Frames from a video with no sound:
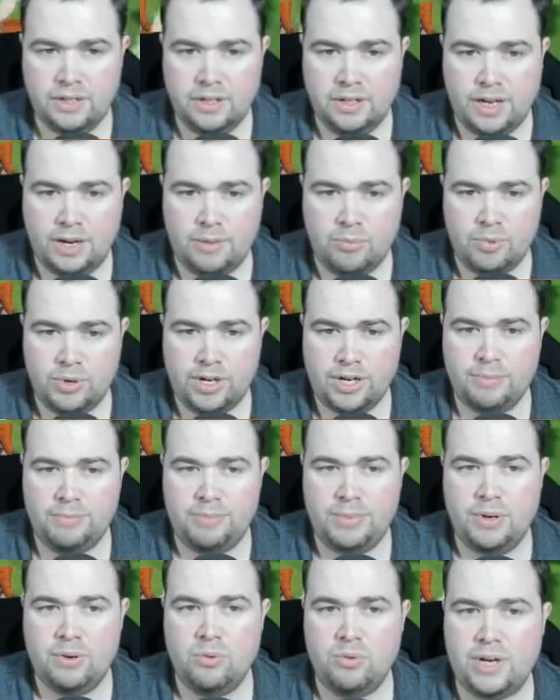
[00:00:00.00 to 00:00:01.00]
and we're going to
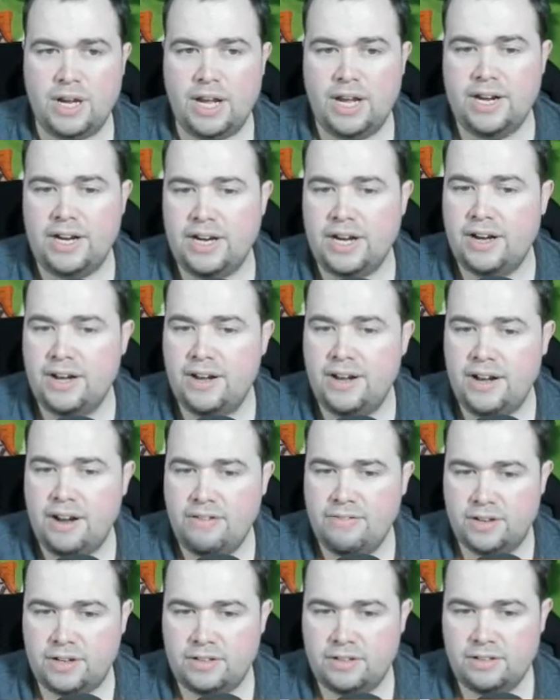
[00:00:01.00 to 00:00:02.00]
build
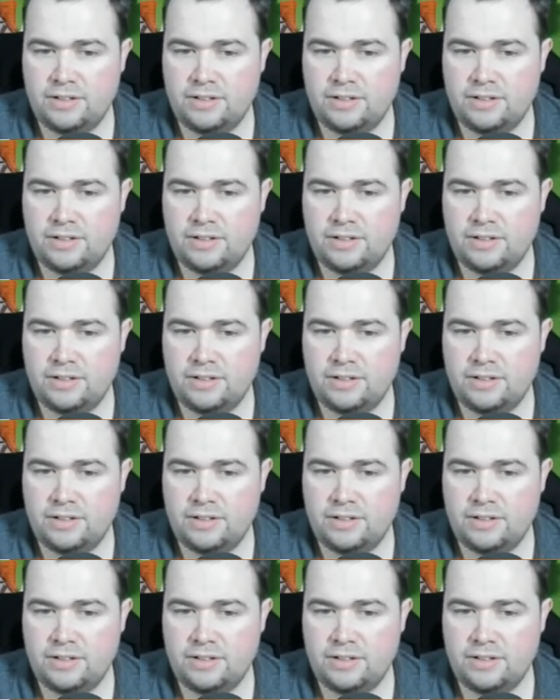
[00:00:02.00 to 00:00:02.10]
another